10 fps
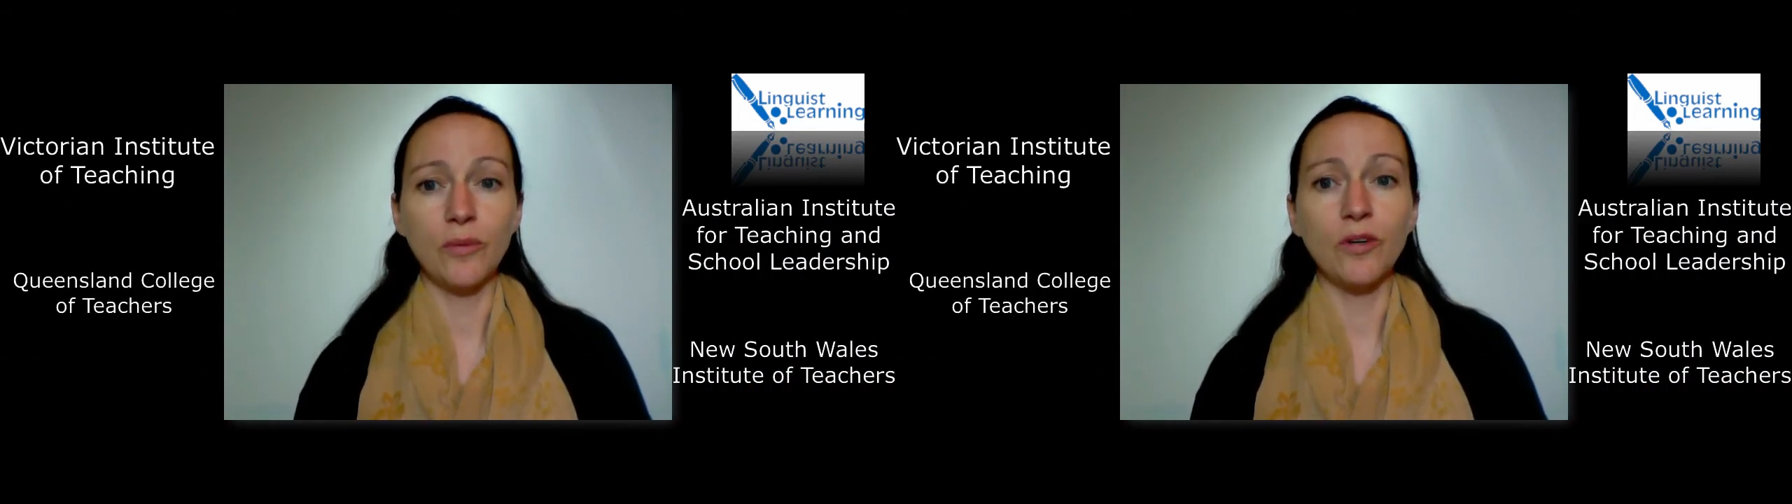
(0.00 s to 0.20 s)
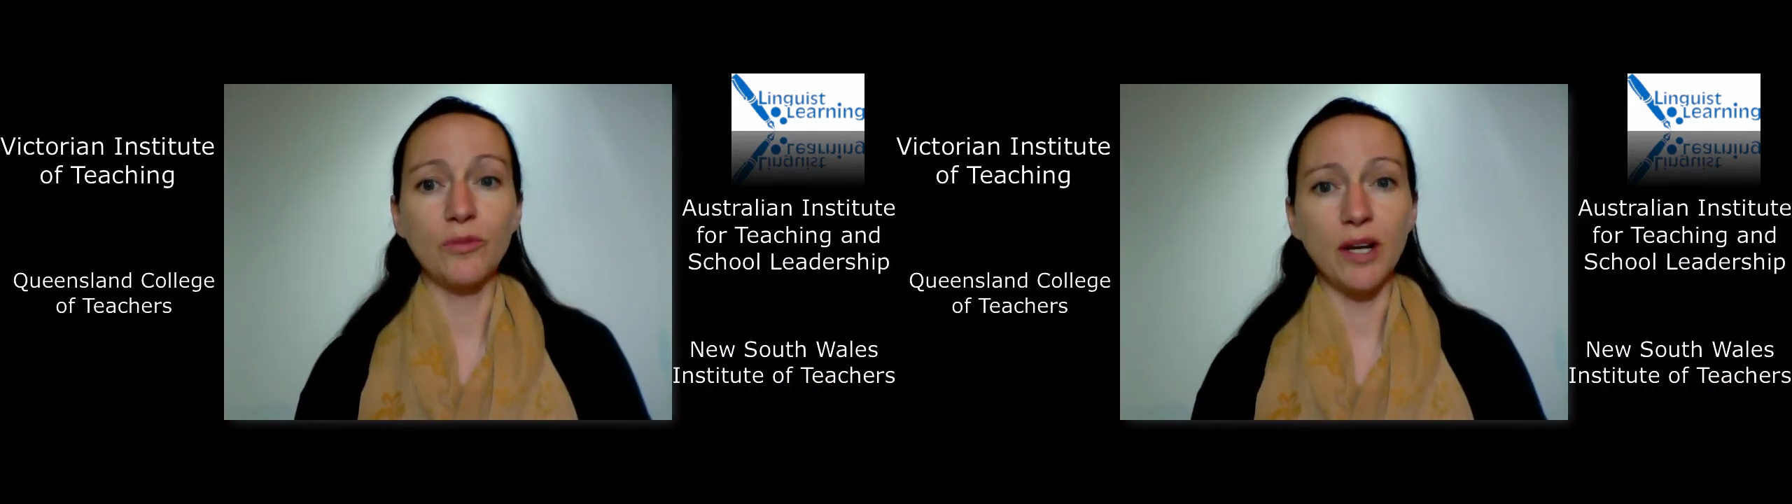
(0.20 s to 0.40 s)

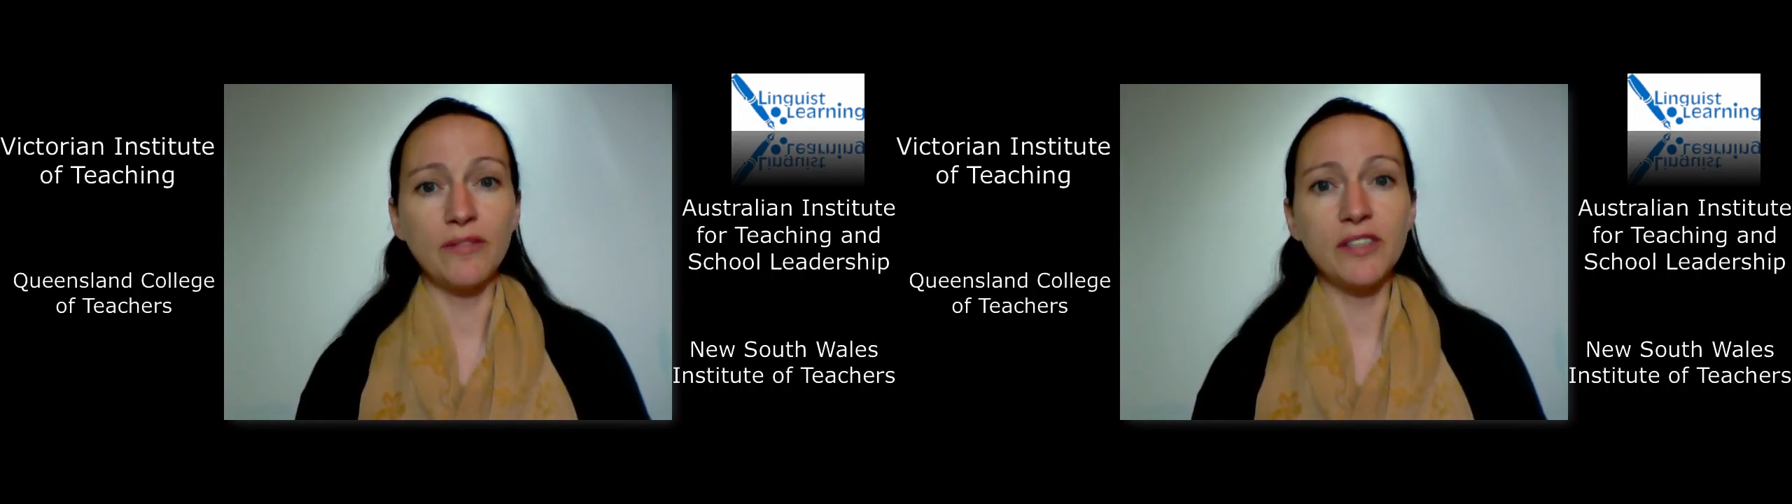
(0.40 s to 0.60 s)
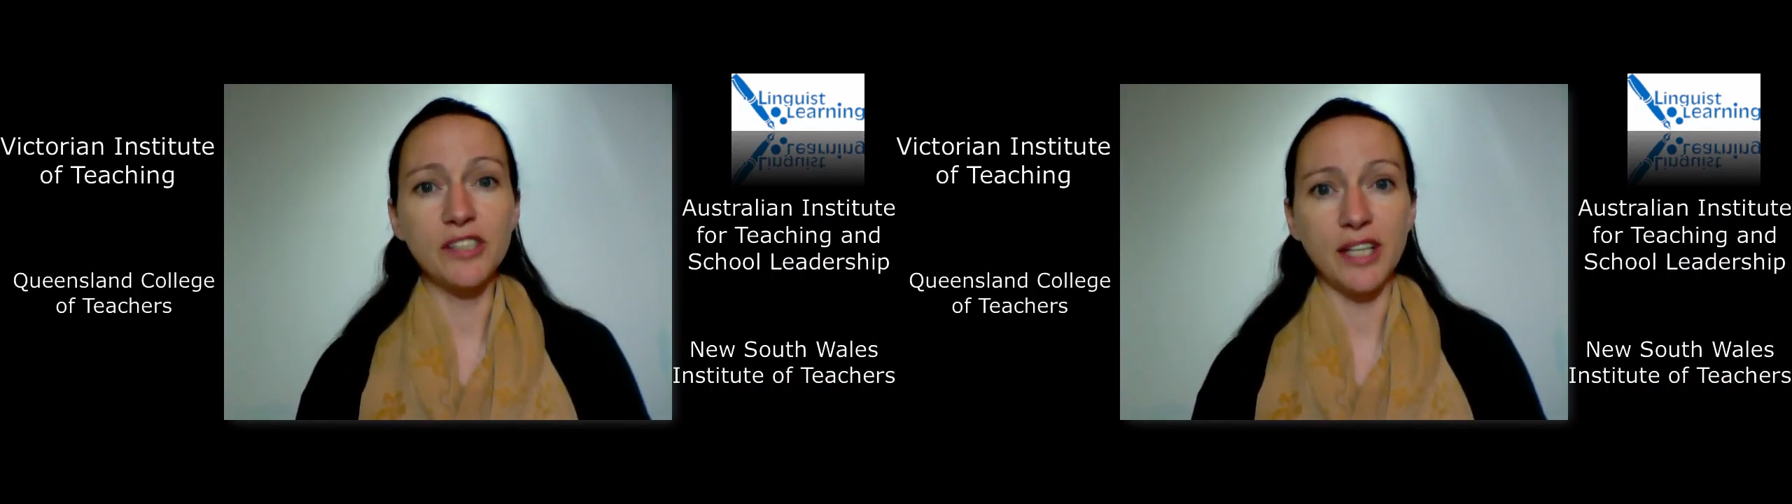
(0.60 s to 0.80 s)
with
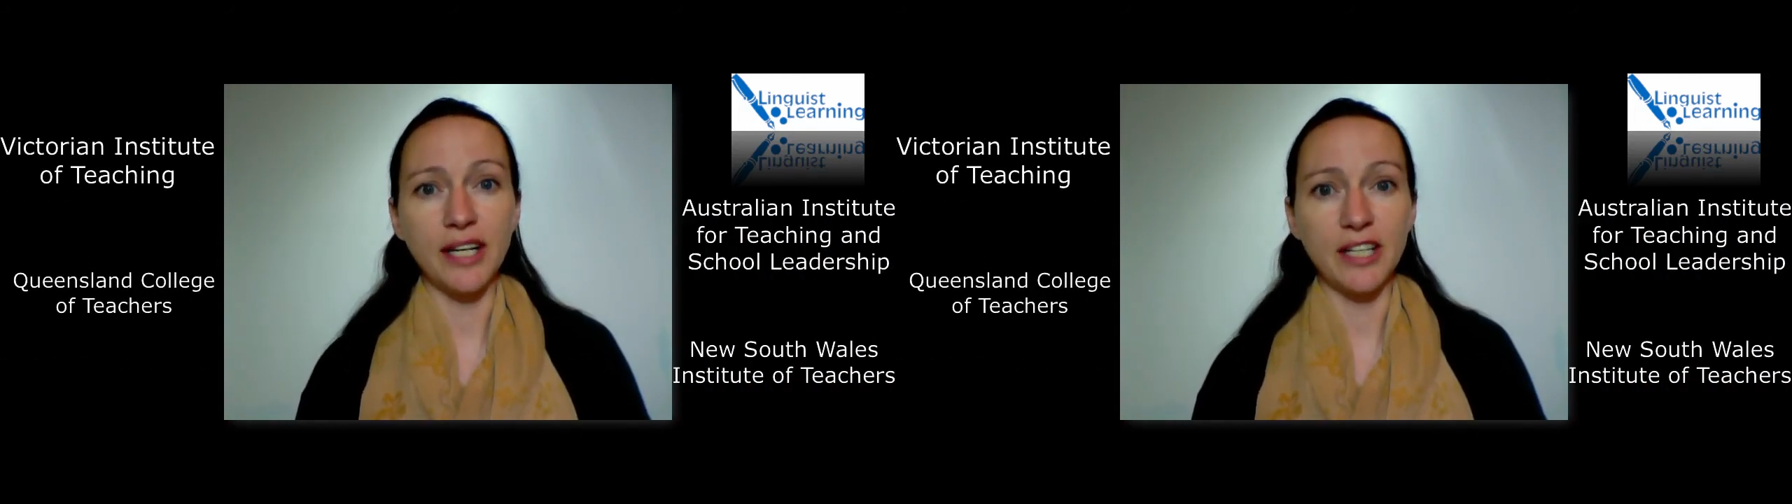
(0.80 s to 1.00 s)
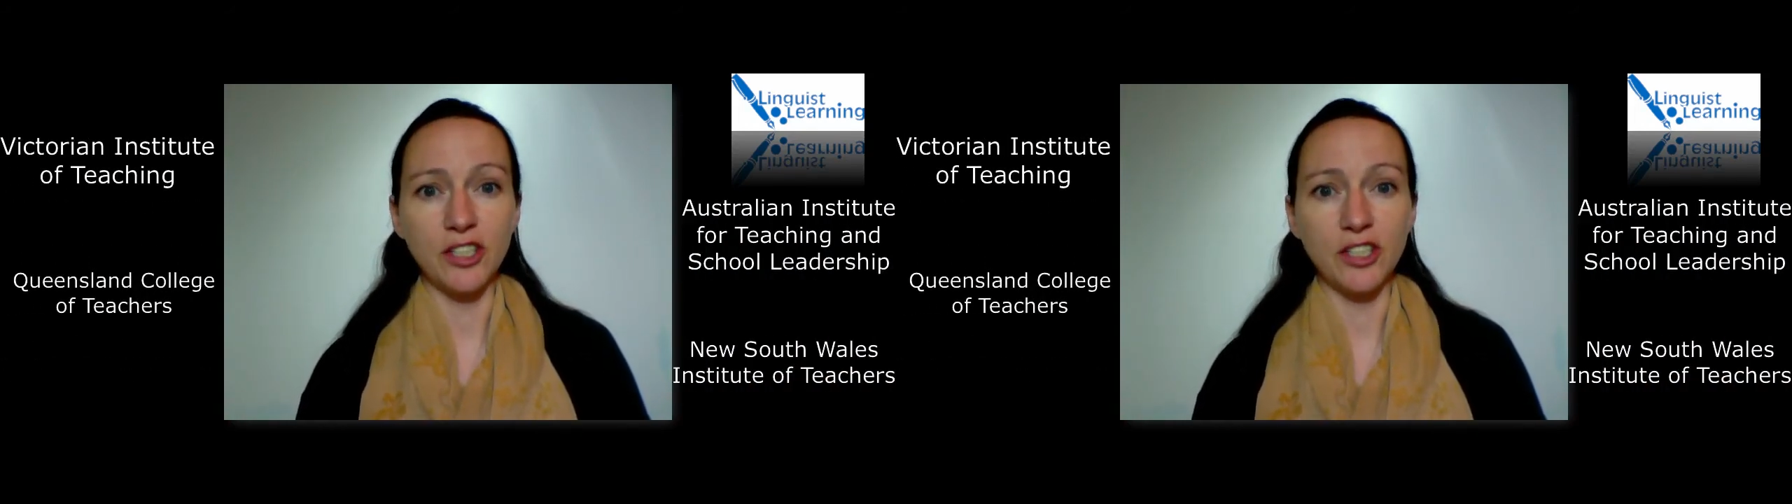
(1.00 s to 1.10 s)
relevant state